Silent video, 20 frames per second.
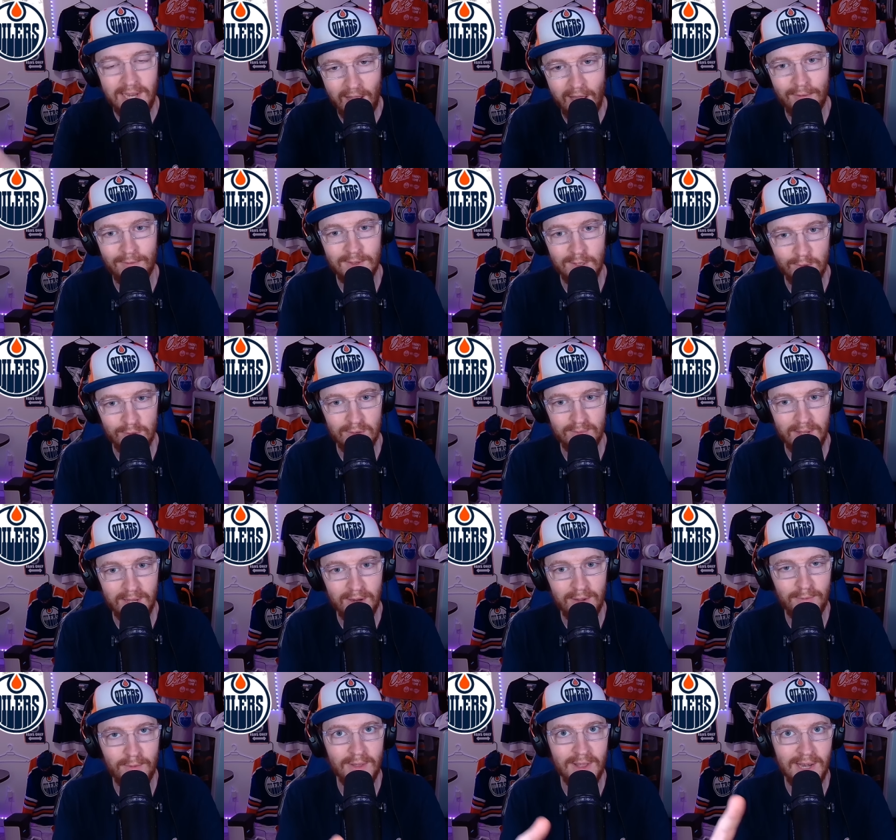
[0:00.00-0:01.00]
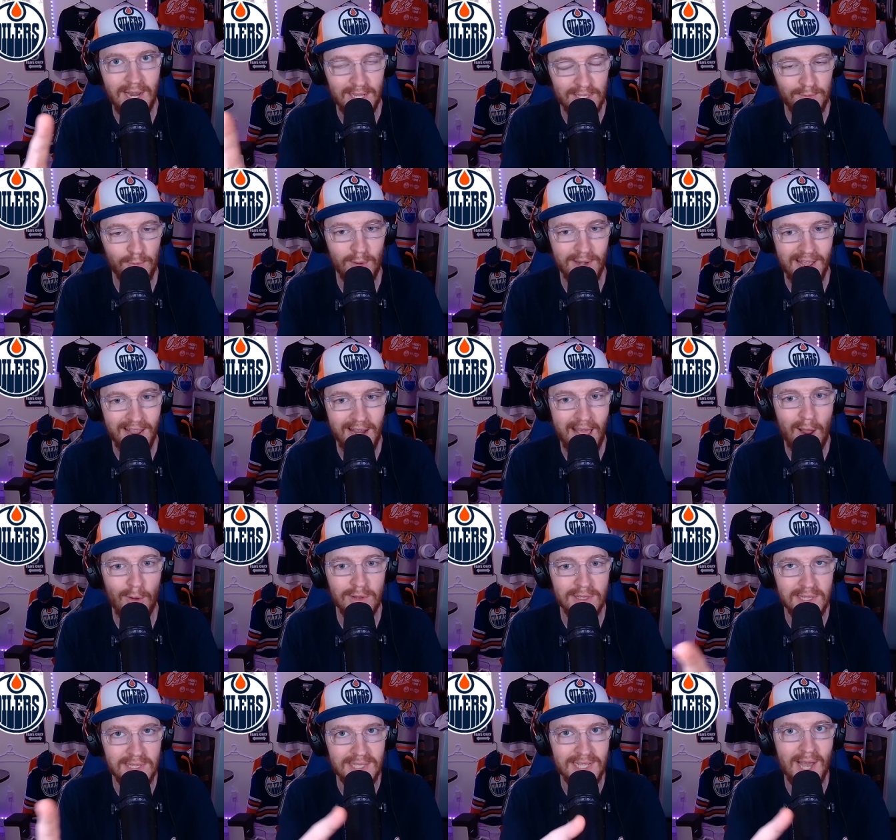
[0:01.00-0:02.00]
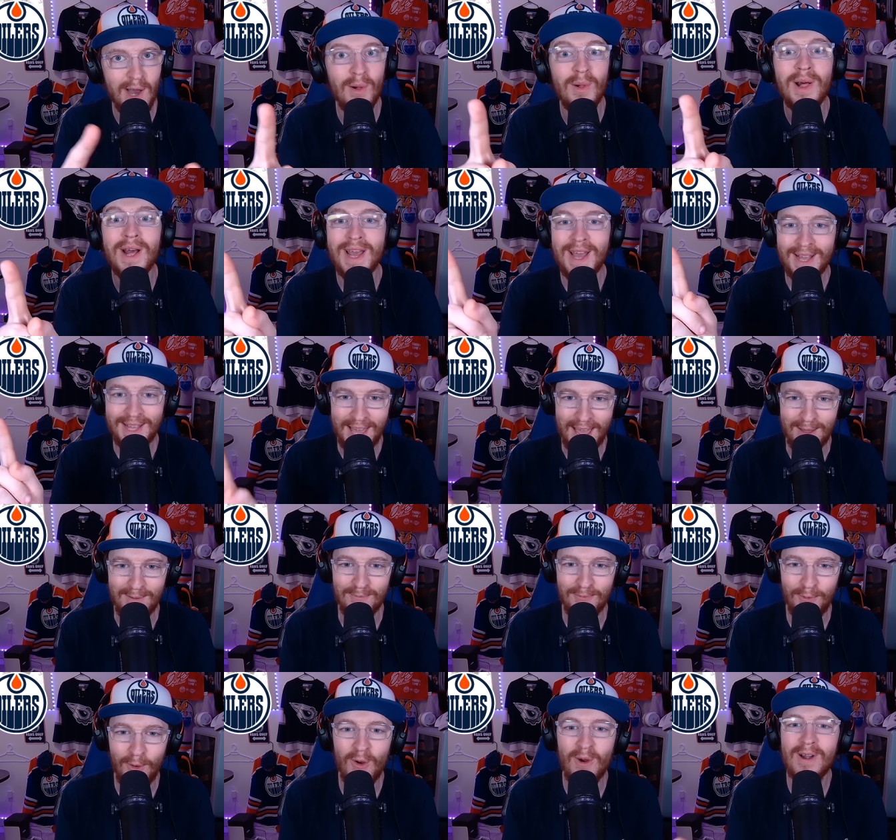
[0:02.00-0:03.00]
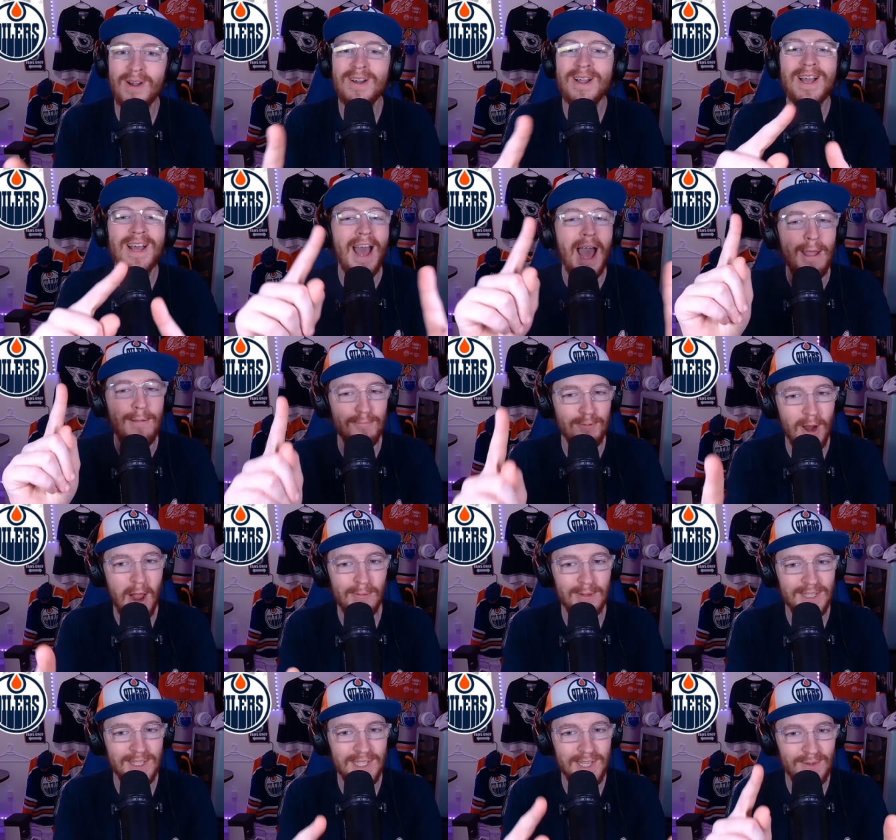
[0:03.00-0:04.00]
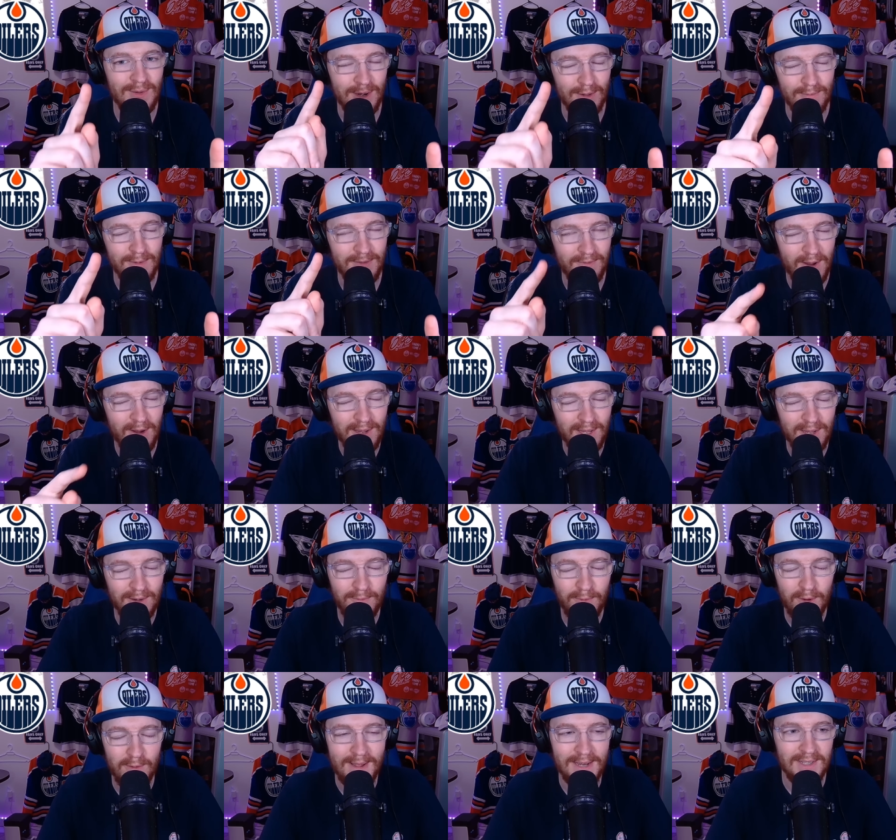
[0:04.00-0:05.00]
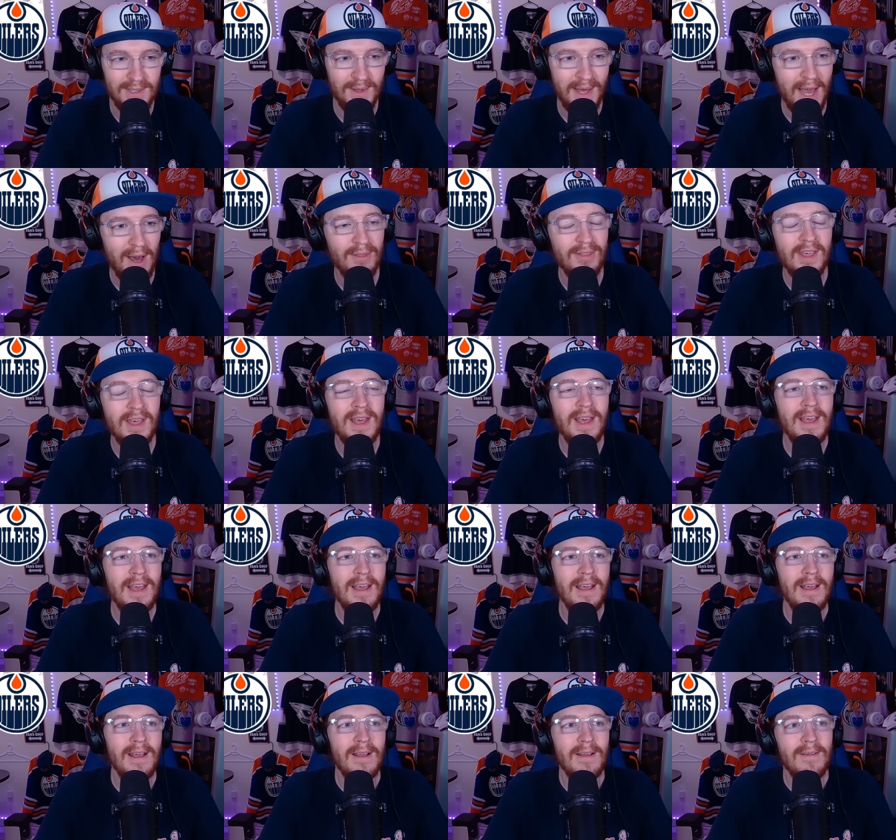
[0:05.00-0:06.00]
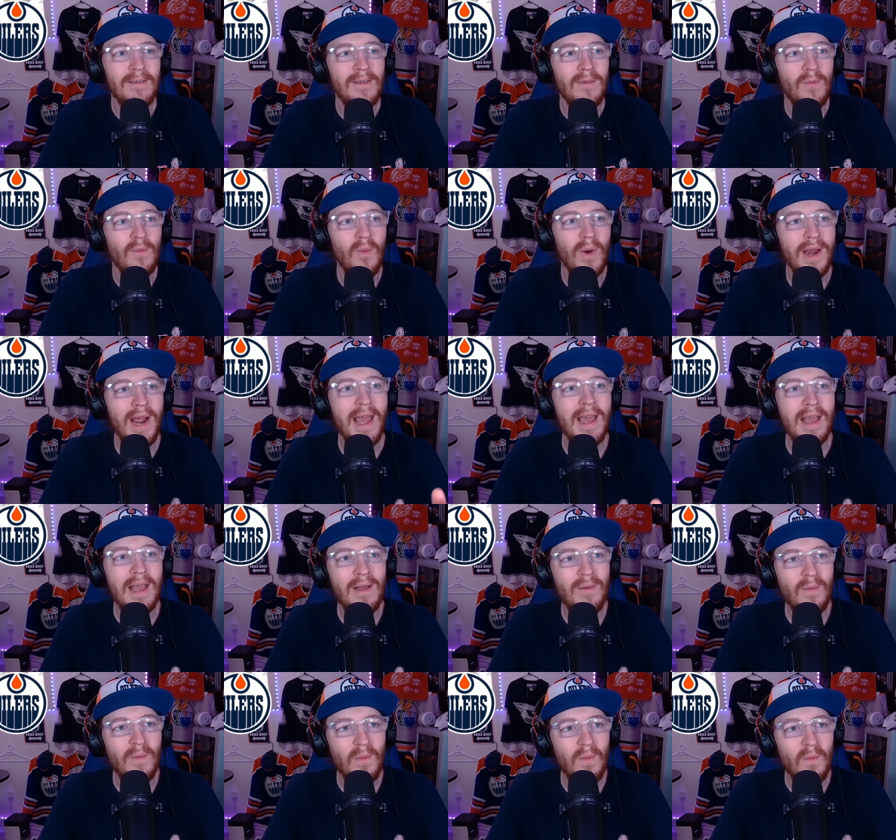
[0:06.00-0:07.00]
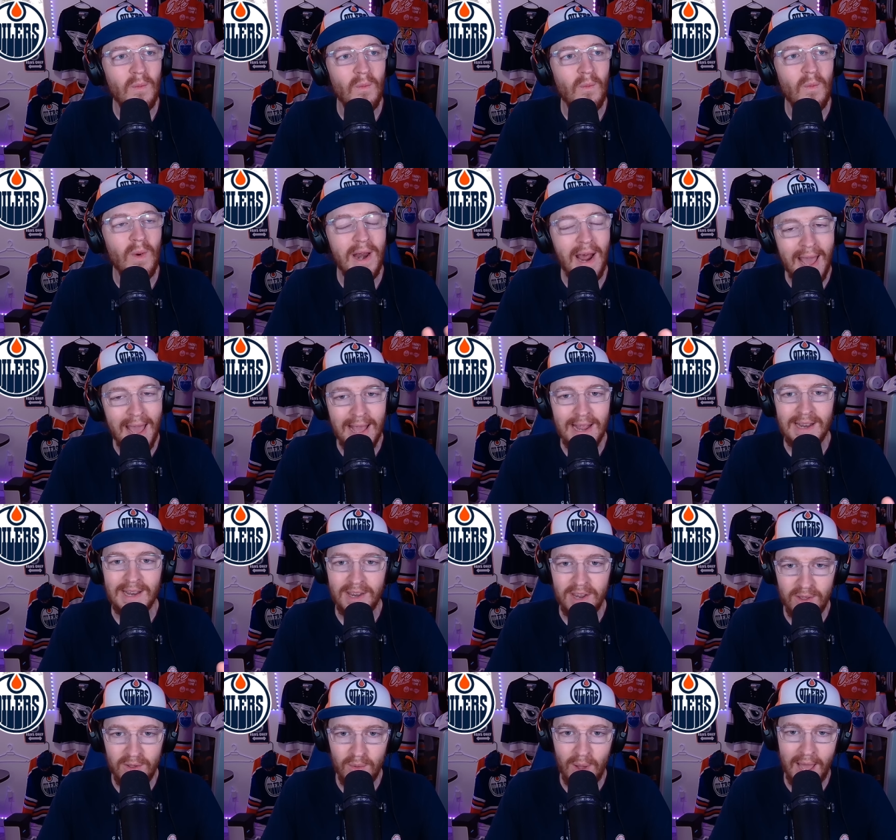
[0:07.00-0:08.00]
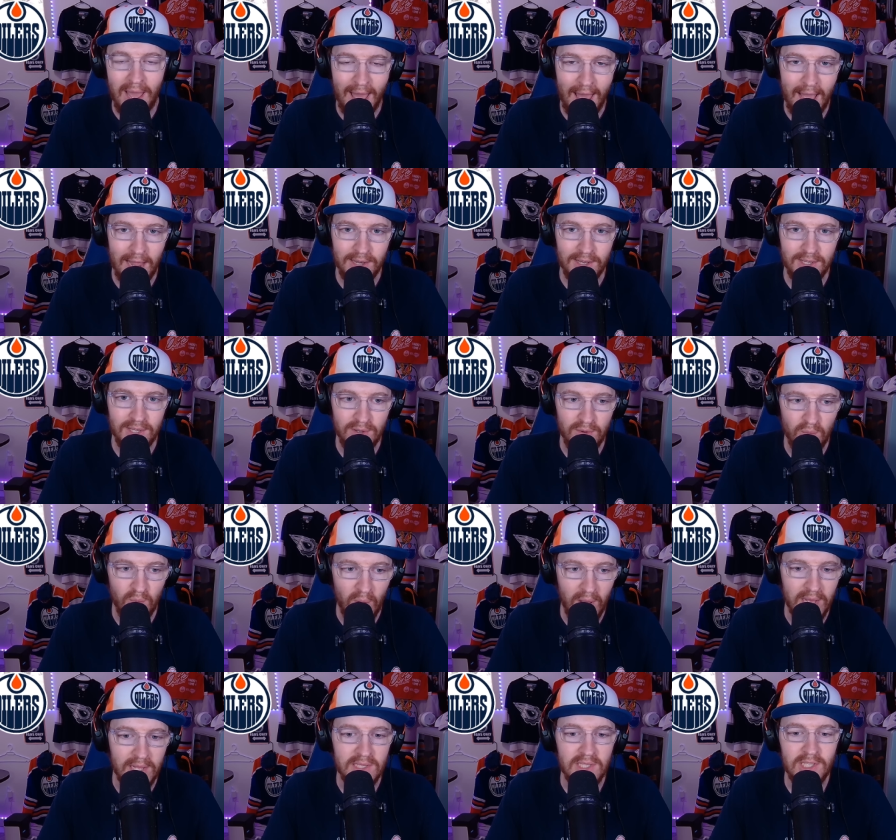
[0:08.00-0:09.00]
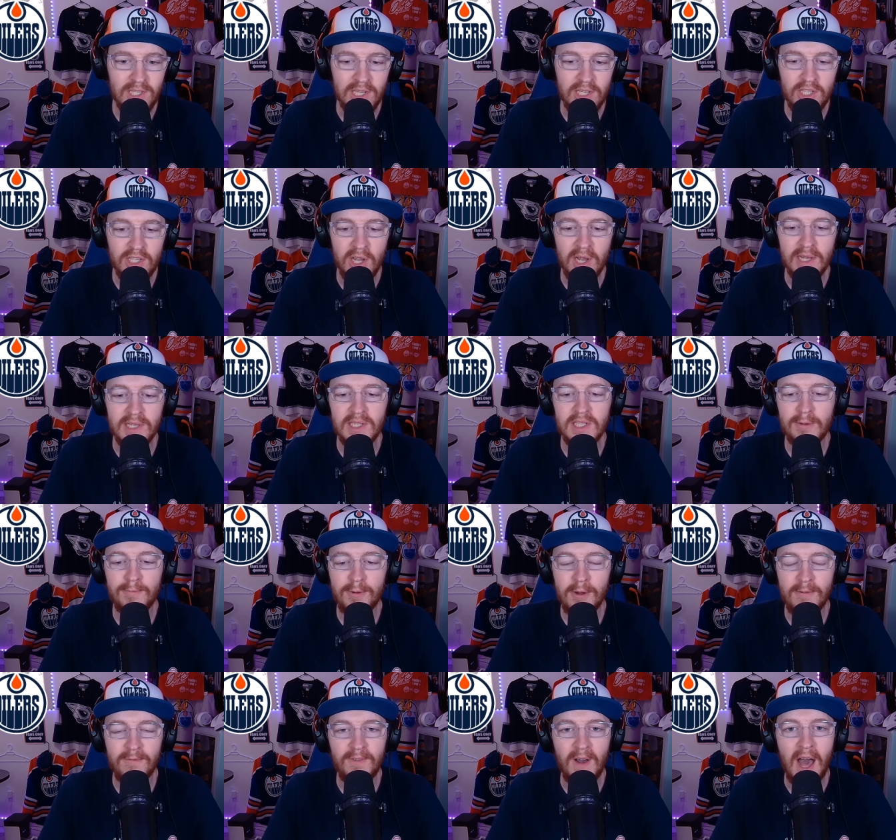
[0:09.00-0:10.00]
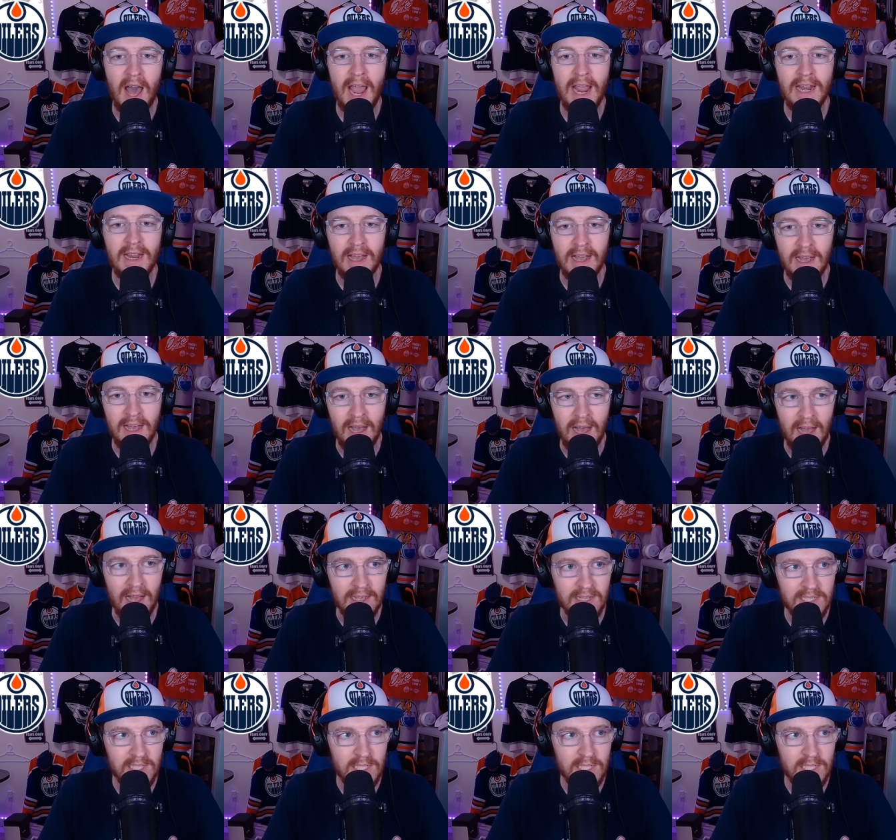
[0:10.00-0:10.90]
off social media for the next 48 hours until Game 4. I promise you it'll be very good for your mental health. What I knew I had to do was to just provide a